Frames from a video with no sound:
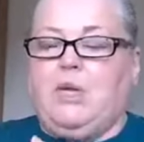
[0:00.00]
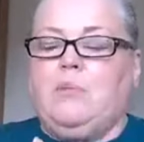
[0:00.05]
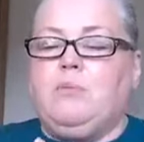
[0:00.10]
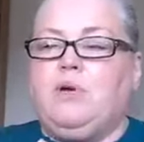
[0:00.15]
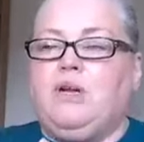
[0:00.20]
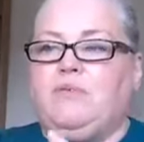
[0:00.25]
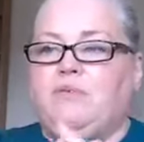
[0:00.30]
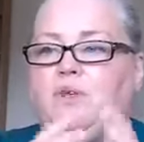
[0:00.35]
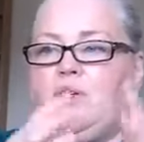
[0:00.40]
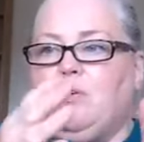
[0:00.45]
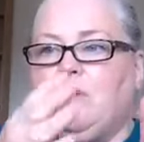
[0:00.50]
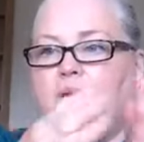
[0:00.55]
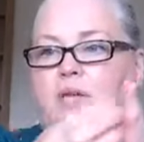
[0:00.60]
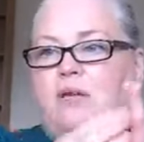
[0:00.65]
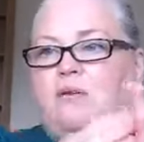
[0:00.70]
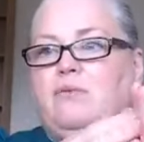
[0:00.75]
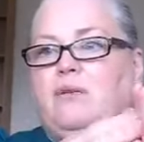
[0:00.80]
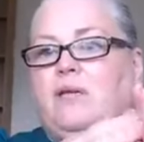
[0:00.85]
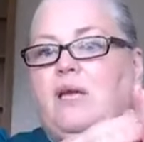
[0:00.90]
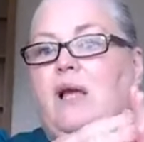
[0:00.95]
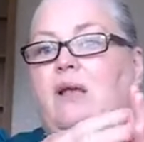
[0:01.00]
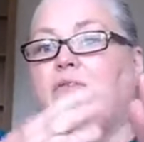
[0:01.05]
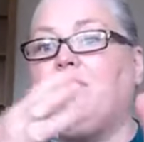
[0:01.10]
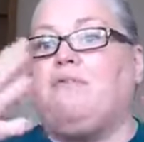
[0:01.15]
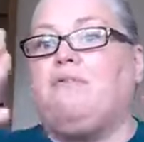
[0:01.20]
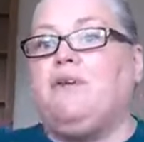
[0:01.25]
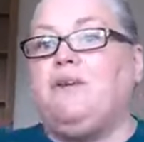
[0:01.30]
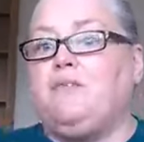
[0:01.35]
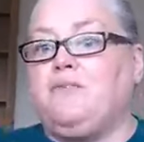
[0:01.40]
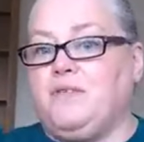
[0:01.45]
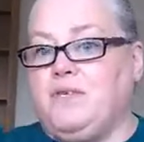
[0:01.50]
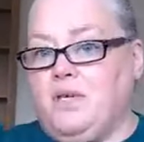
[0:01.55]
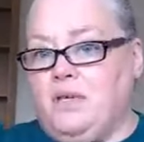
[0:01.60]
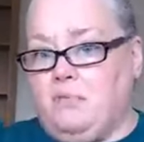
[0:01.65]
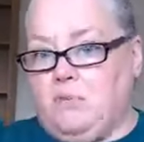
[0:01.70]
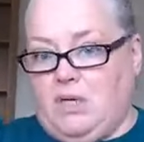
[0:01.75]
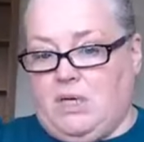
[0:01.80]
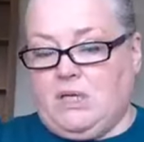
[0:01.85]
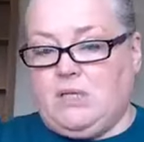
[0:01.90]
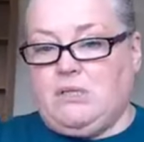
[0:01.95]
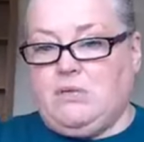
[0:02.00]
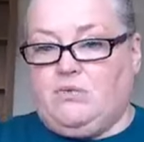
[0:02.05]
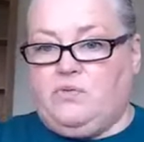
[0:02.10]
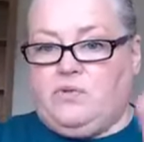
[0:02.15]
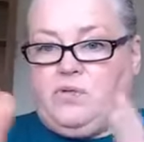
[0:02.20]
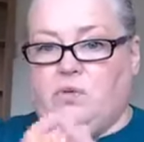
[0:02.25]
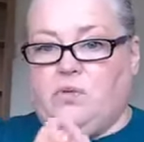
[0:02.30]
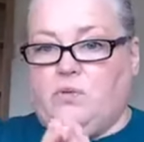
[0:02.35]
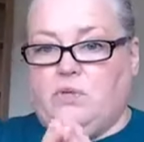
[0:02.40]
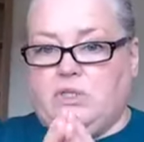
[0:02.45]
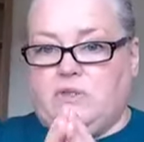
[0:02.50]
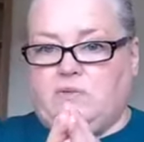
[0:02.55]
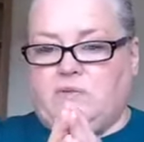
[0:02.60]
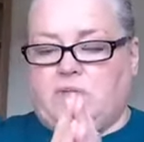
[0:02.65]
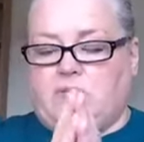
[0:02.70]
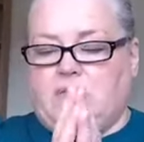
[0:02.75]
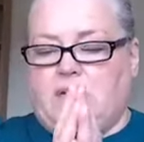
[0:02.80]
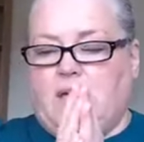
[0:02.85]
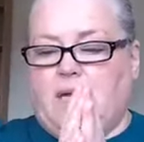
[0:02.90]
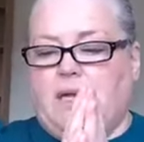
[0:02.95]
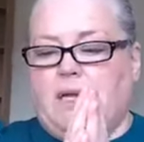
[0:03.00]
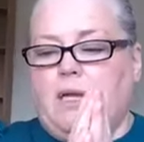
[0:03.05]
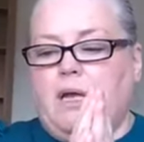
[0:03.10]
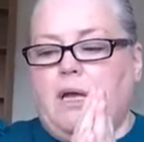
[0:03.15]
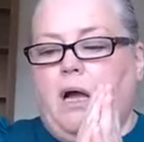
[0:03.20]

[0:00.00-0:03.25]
But if you can even get 15 minutes over the course of the day